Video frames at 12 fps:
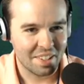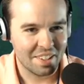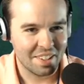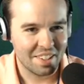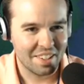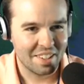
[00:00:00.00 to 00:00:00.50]

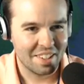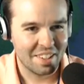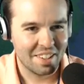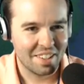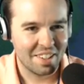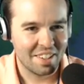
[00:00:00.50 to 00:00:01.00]
Bet.
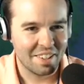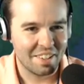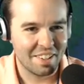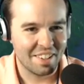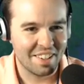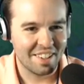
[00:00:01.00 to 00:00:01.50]

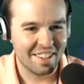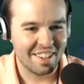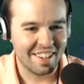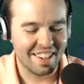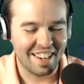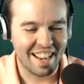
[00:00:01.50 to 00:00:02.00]

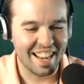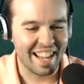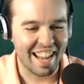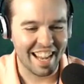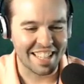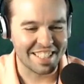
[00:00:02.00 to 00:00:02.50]
I
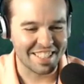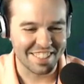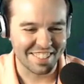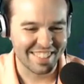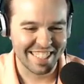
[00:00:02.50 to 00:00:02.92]
hate you.